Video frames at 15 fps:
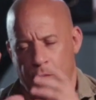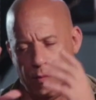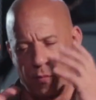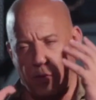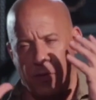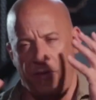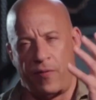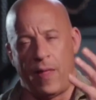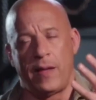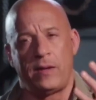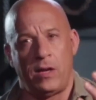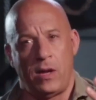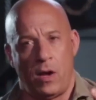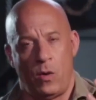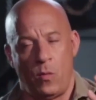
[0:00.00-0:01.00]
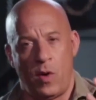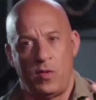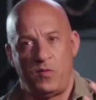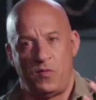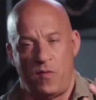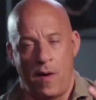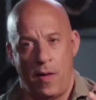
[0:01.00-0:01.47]
reflecting on one's
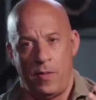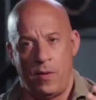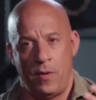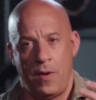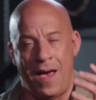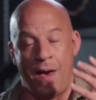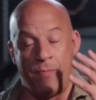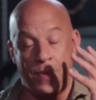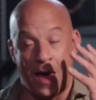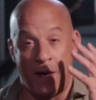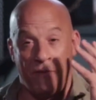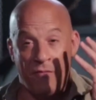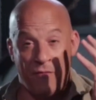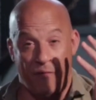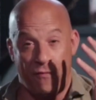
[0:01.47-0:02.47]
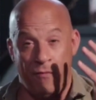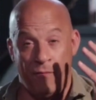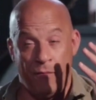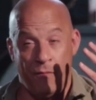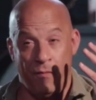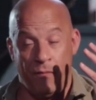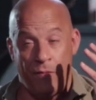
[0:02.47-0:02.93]
father and that
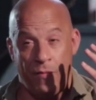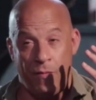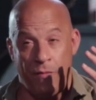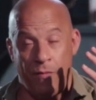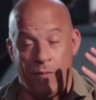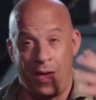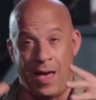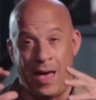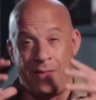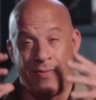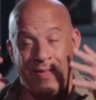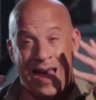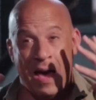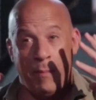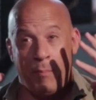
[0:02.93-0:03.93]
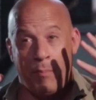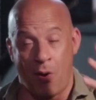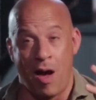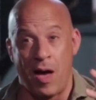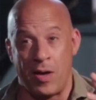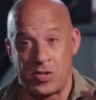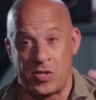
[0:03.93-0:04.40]
and that
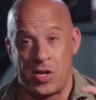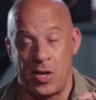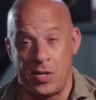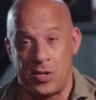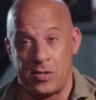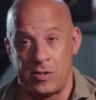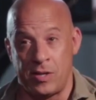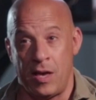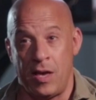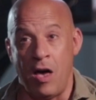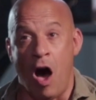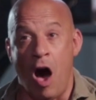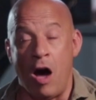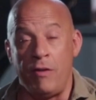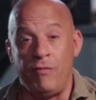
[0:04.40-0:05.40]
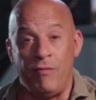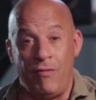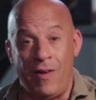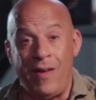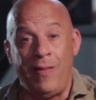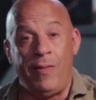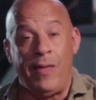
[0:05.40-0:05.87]
process
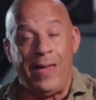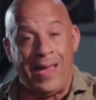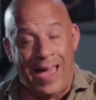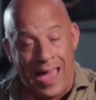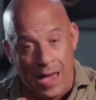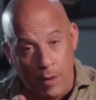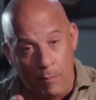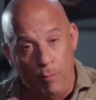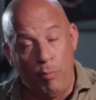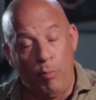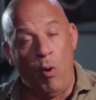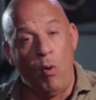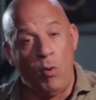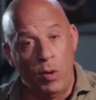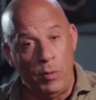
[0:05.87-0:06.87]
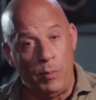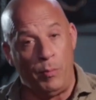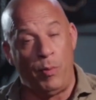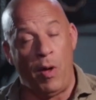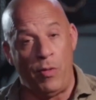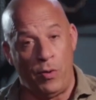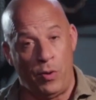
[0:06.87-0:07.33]
unveiling a broken
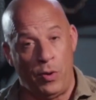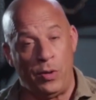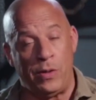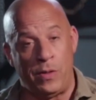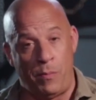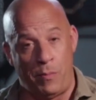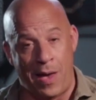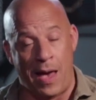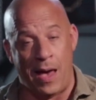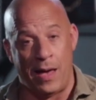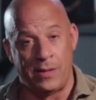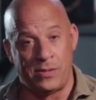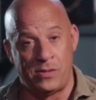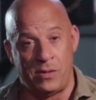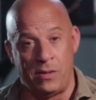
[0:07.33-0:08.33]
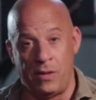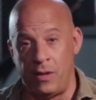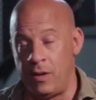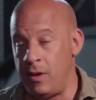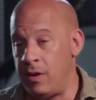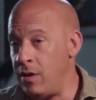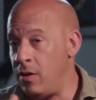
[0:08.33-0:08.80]
brotherhood in the past
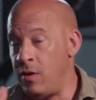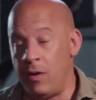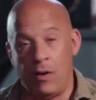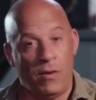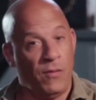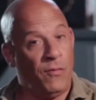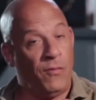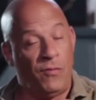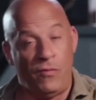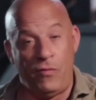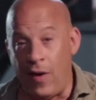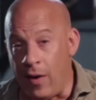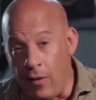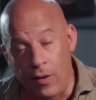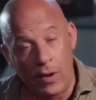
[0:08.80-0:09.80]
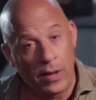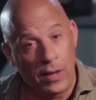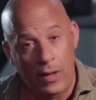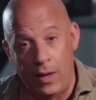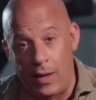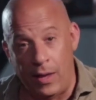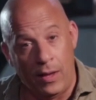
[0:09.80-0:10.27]
very
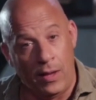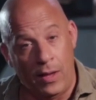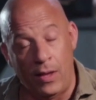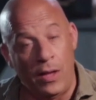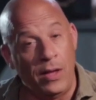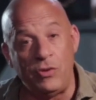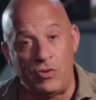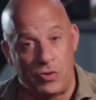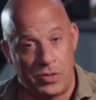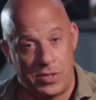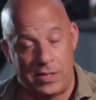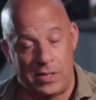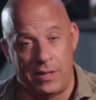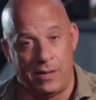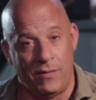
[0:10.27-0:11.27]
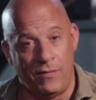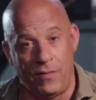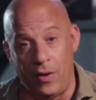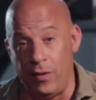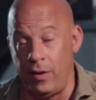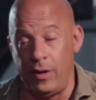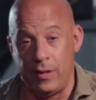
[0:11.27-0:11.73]
interesting
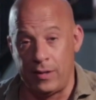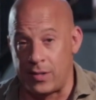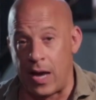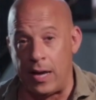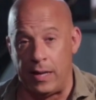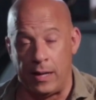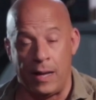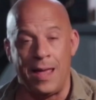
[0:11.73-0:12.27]
very exciting